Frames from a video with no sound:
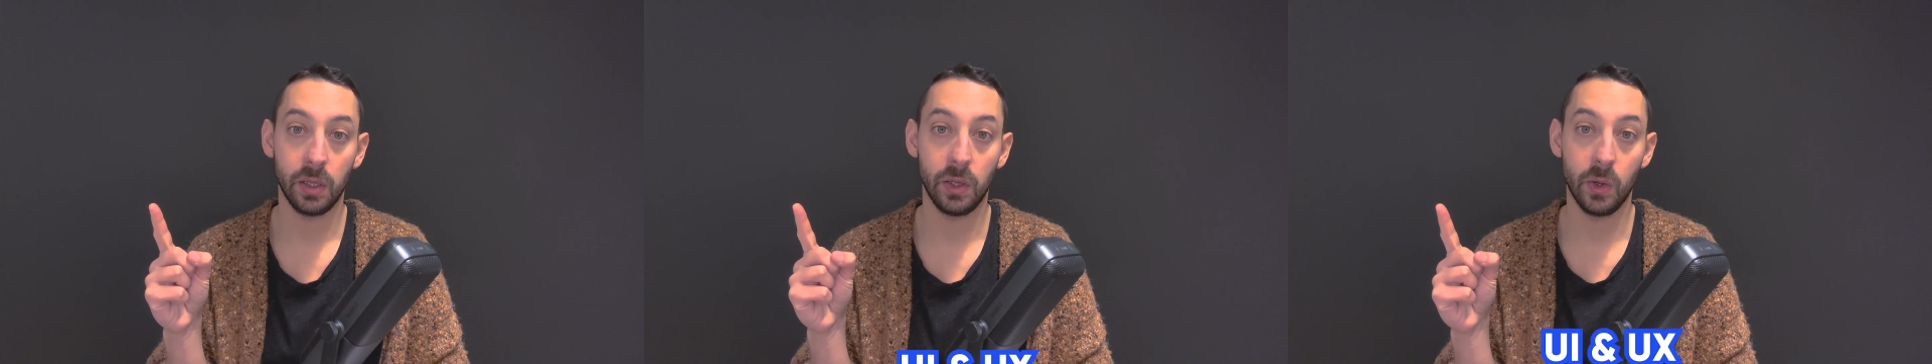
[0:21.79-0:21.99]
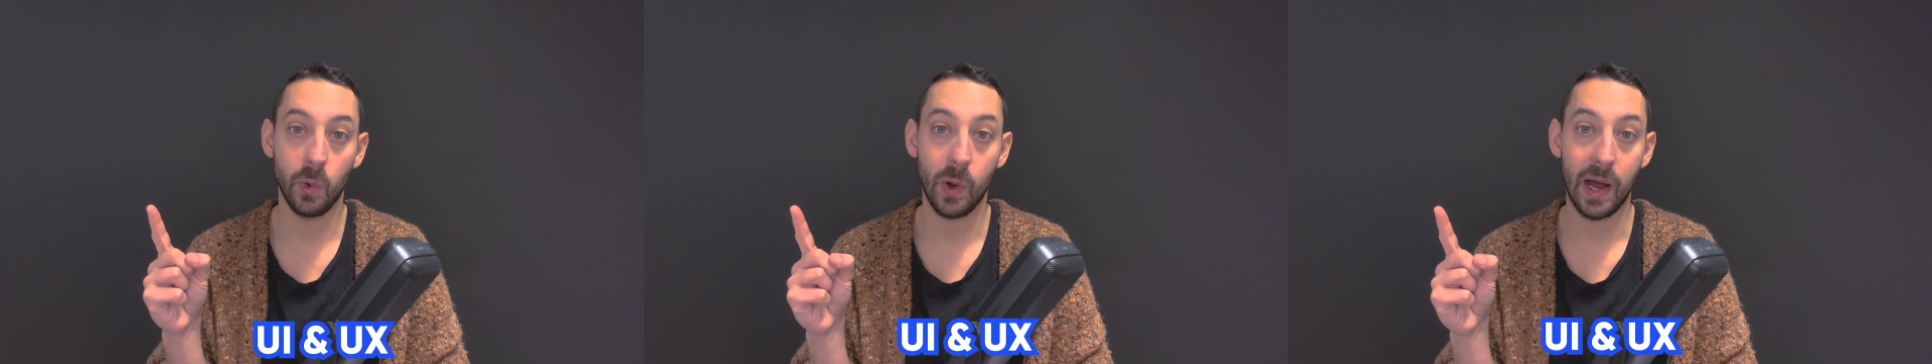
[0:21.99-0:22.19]

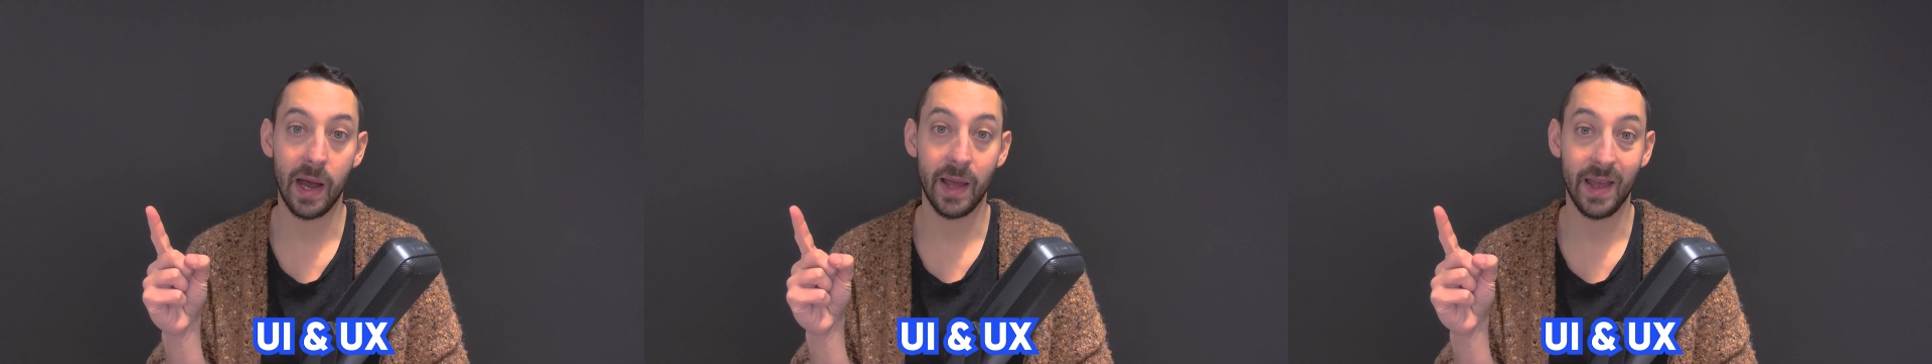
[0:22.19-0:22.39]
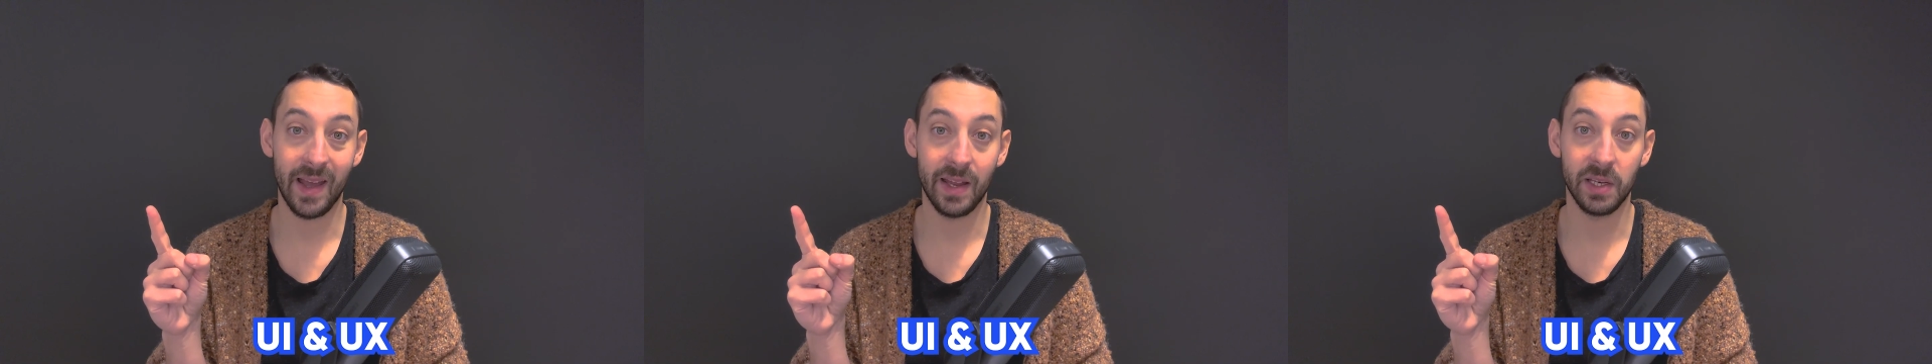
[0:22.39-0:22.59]

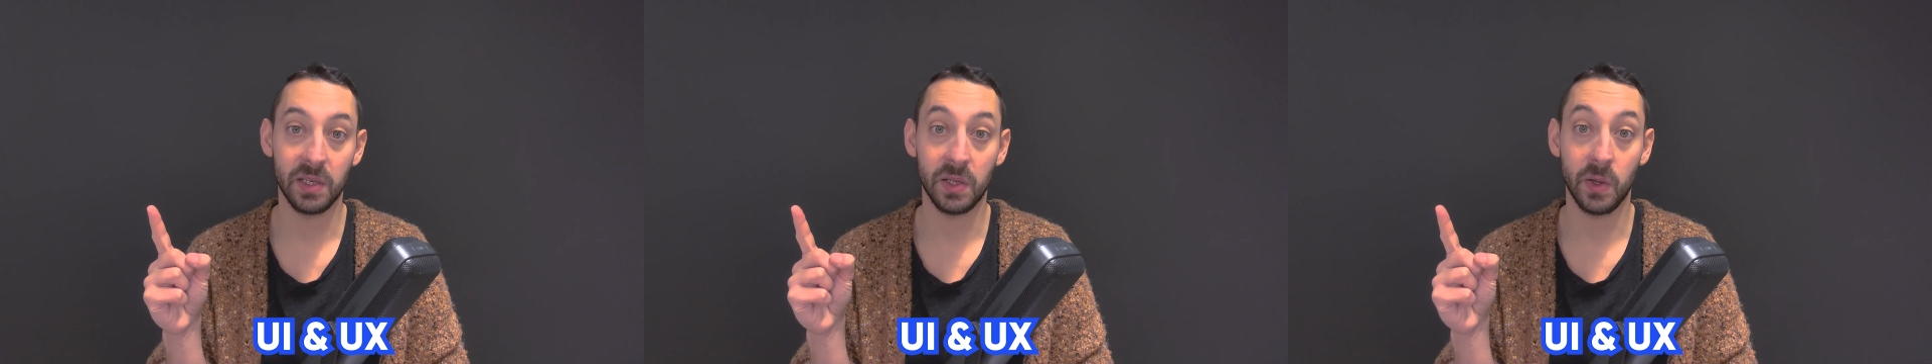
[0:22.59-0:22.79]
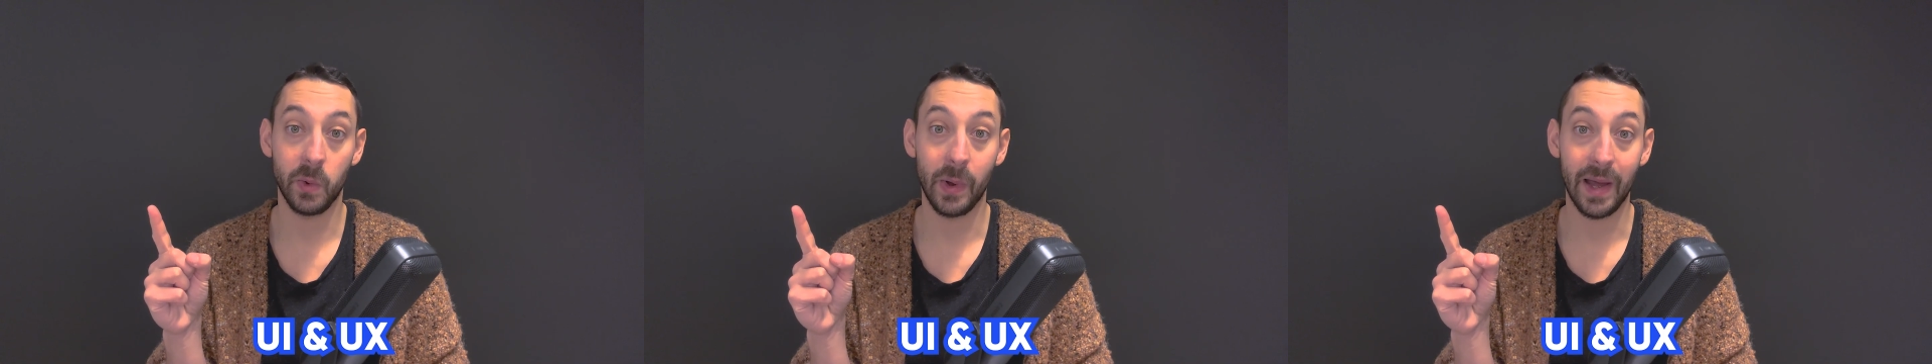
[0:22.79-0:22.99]
UI and
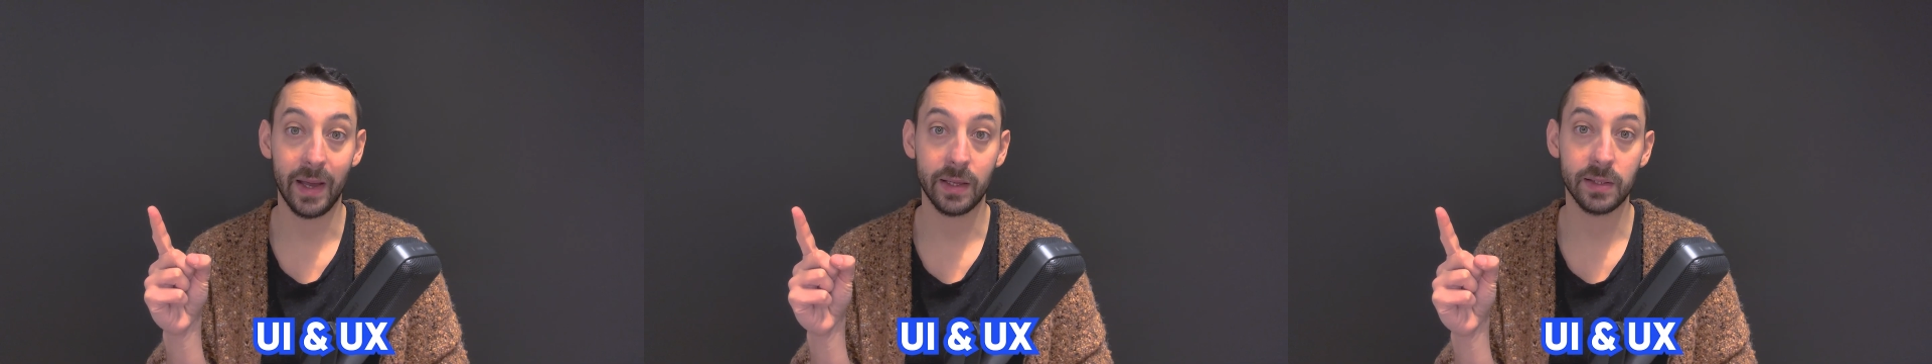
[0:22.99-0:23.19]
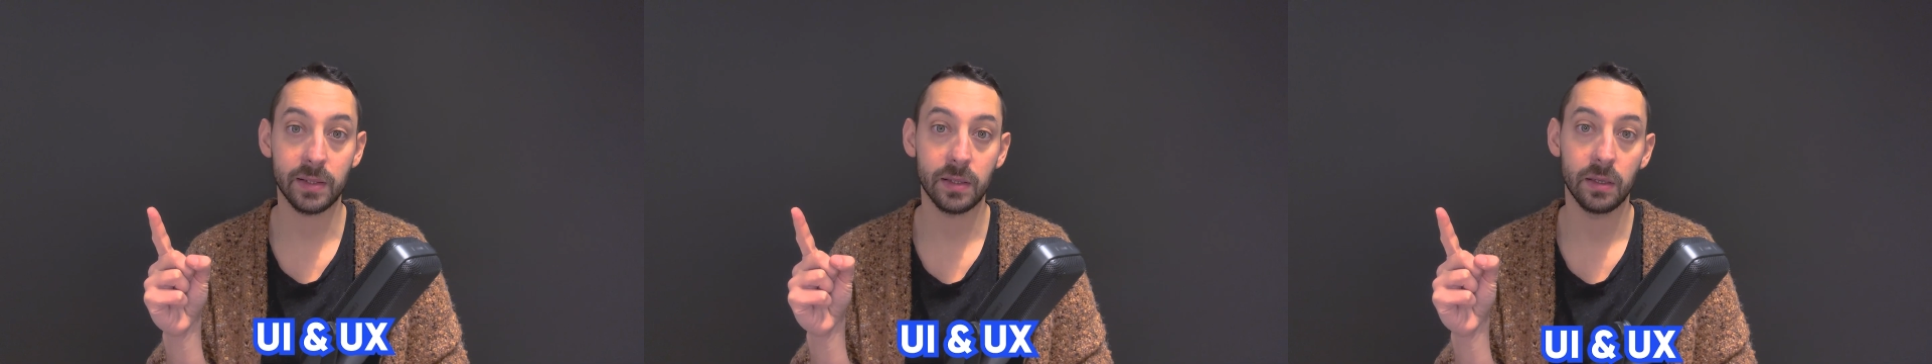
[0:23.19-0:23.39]

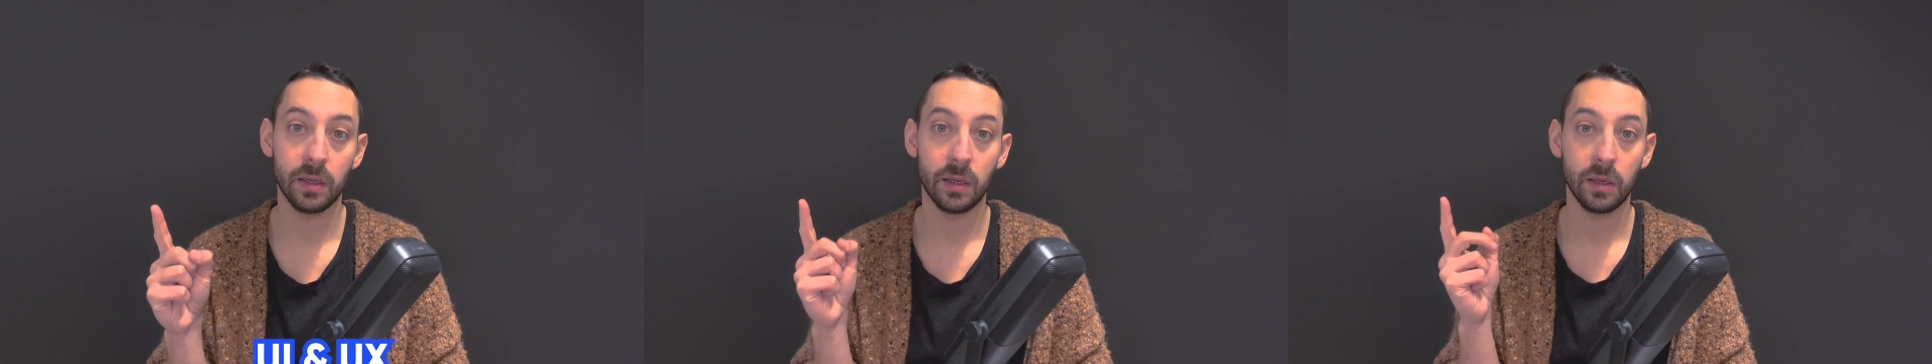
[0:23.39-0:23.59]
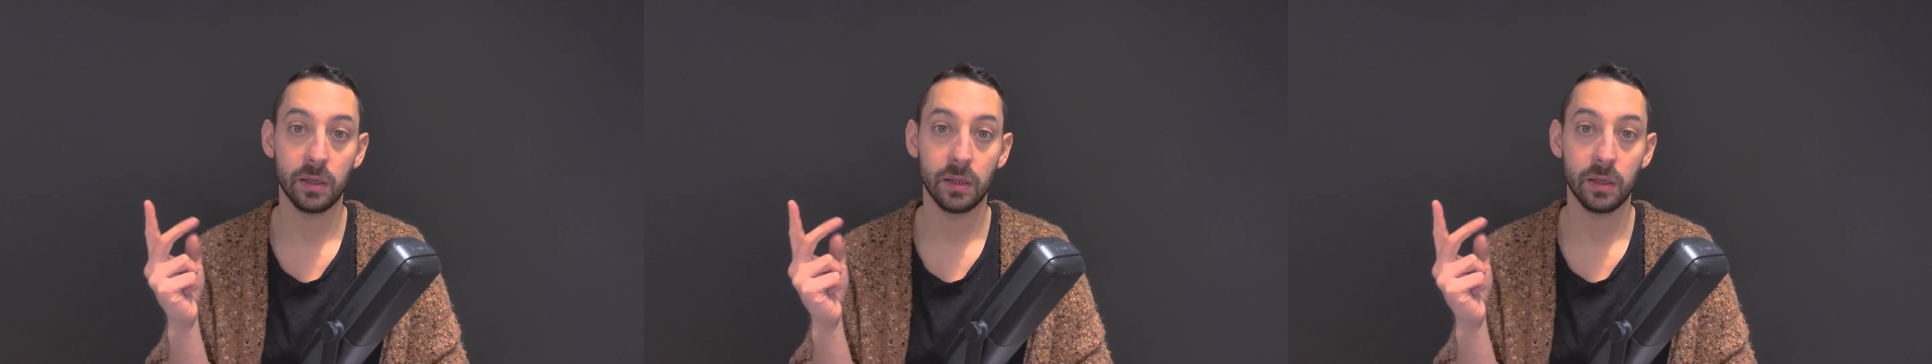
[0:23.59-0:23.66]
UX.